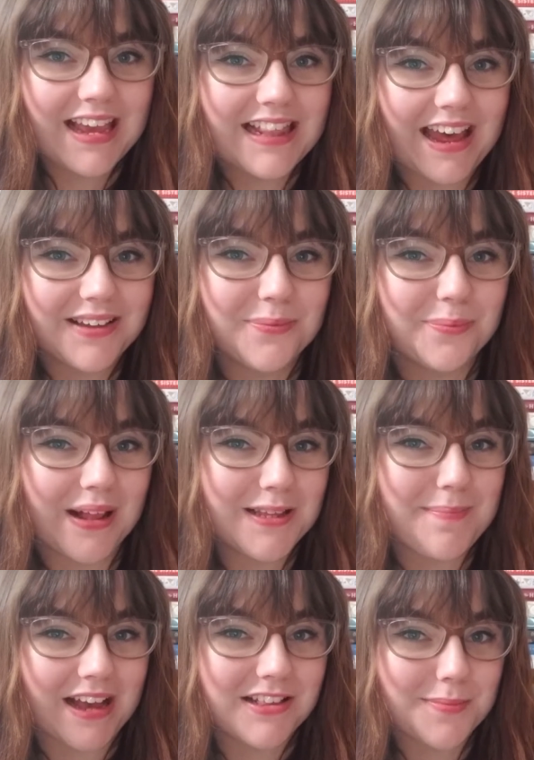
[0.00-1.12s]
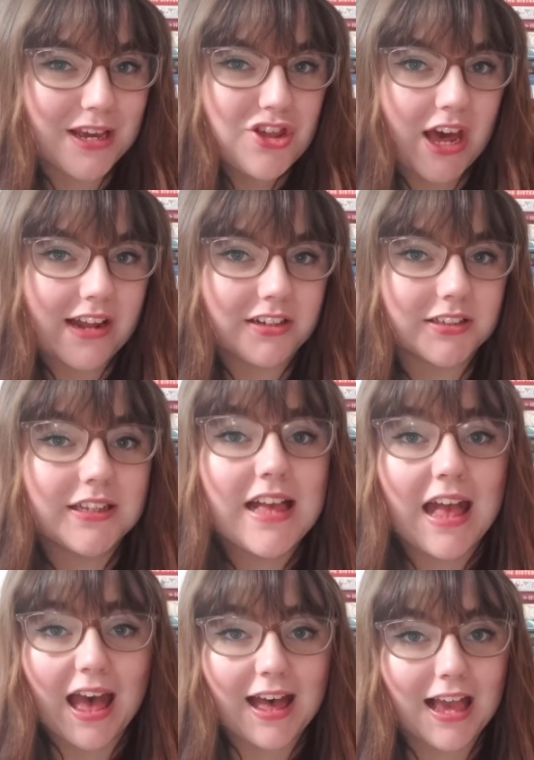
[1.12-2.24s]
there, welcome back to my channel.
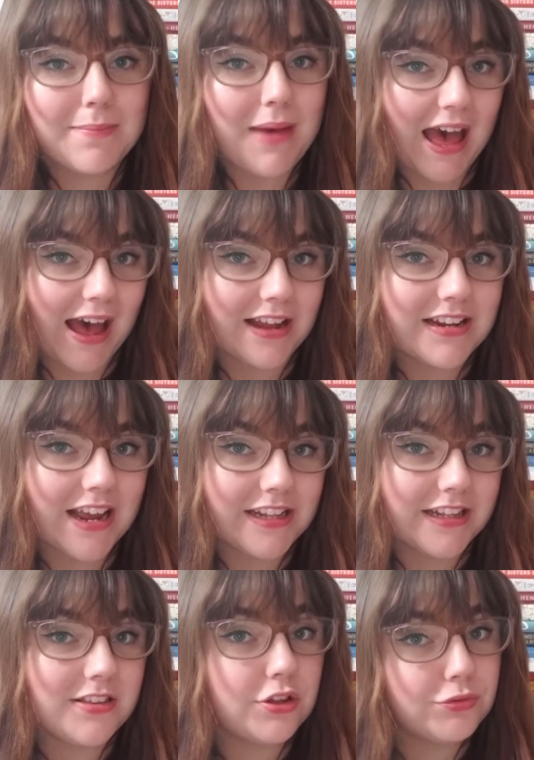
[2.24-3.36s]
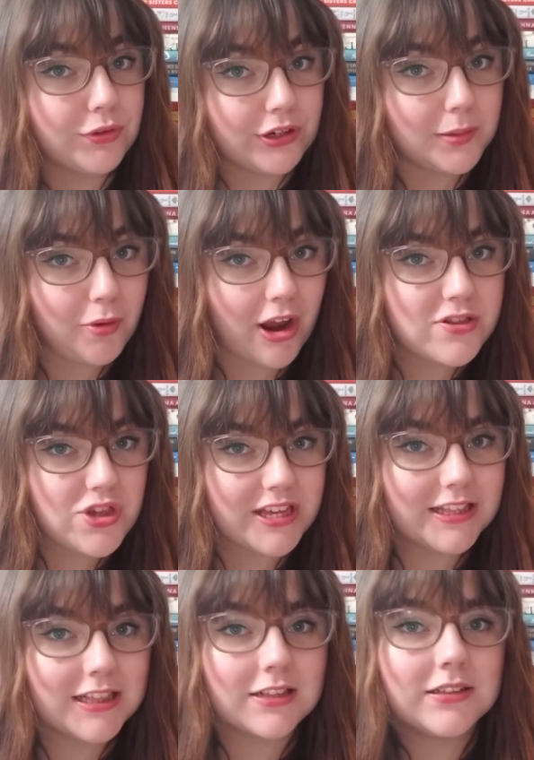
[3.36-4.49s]
I'm Anne and this is Reading
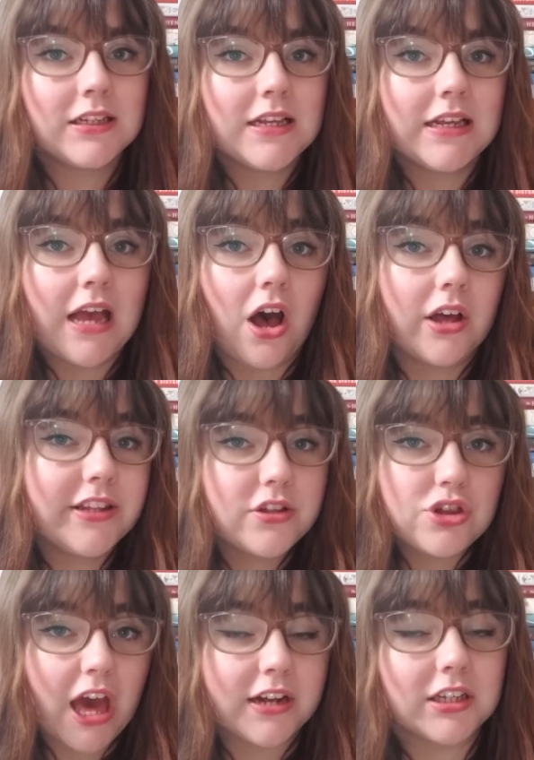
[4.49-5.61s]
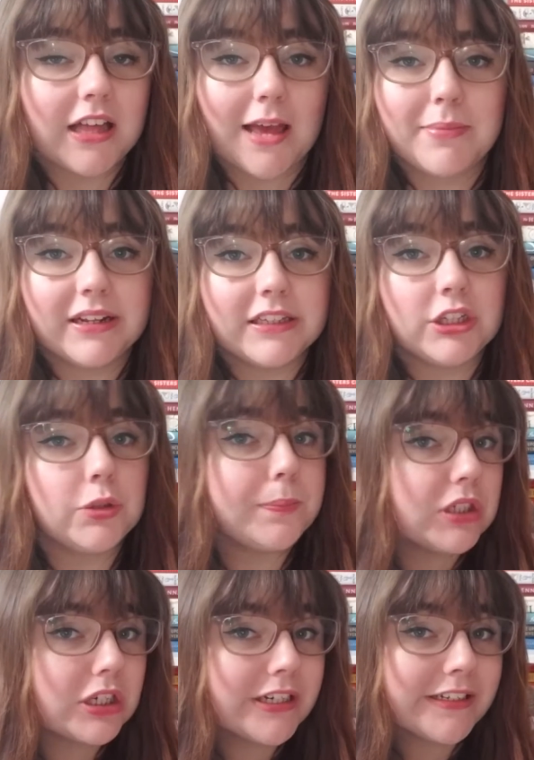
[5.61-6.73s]
Branches. On this channel I mainly do
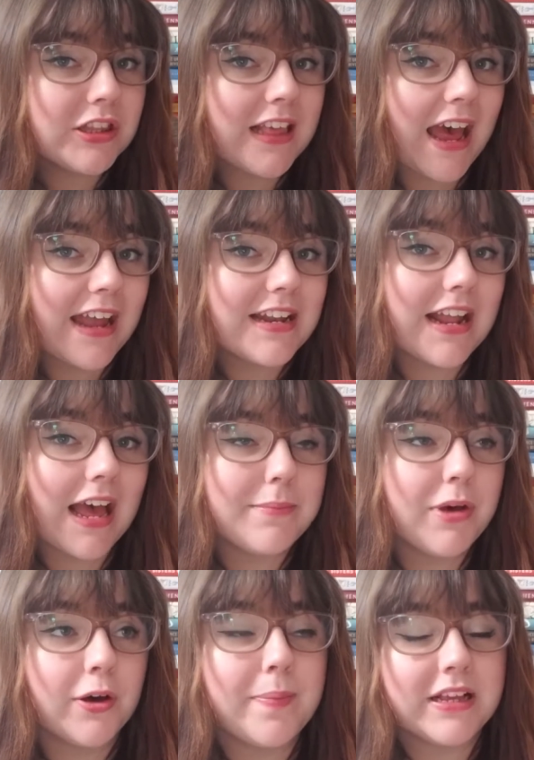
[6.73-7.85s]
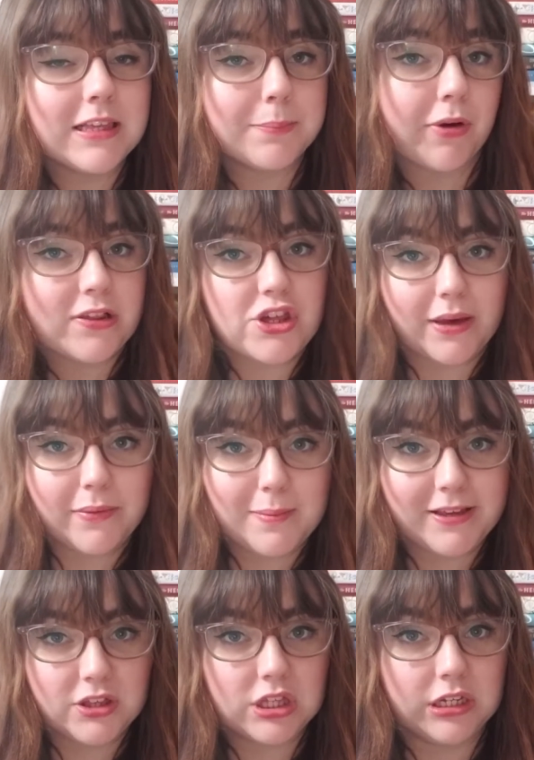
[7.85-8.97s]
book content. I'm hoping to branch out a
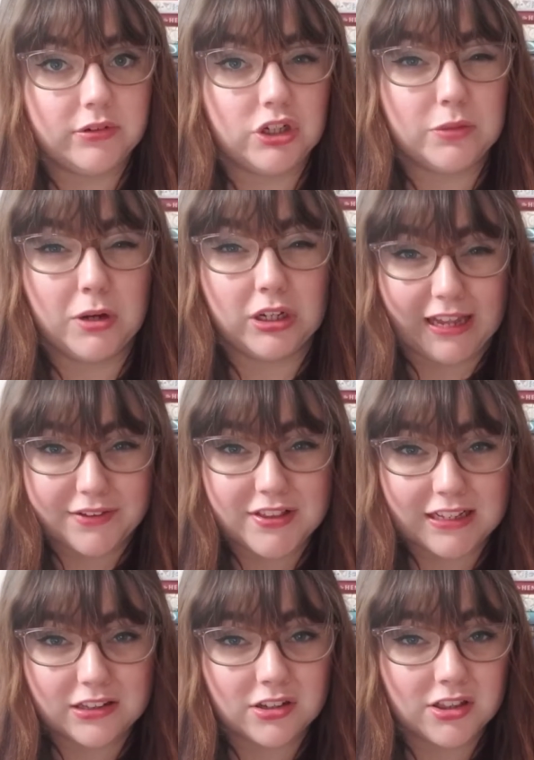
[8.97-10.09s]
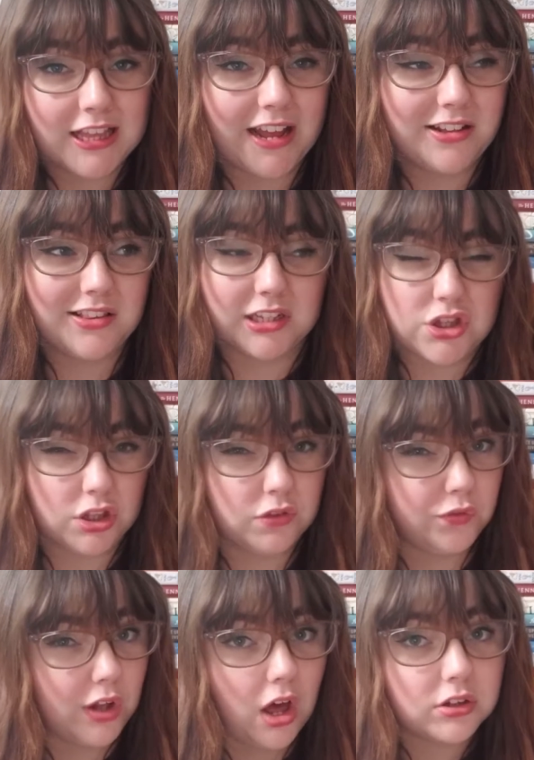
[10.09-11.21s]
bit soon and do more lifestyle content such as
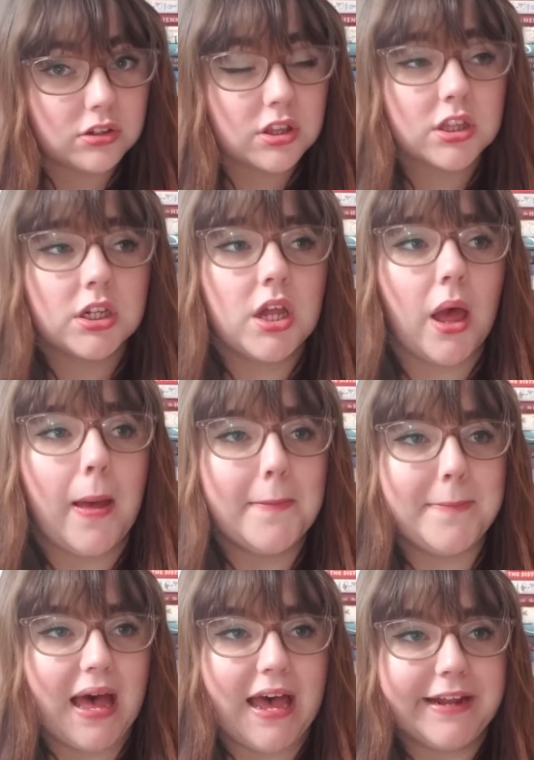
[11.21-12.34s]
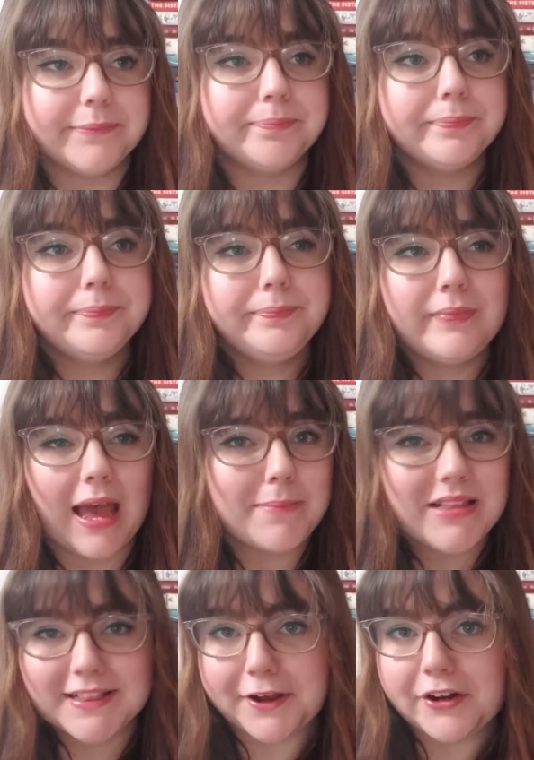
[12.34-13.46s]
vlogs, but I'm a
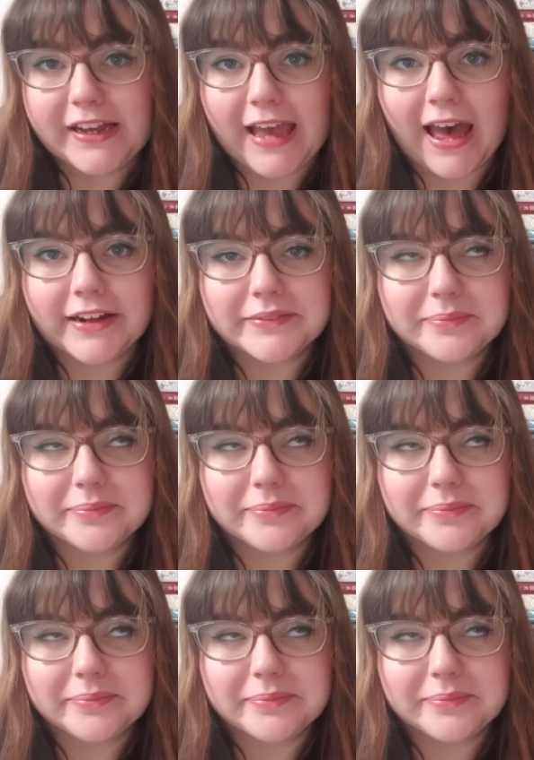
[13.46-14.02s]
scaredy cat,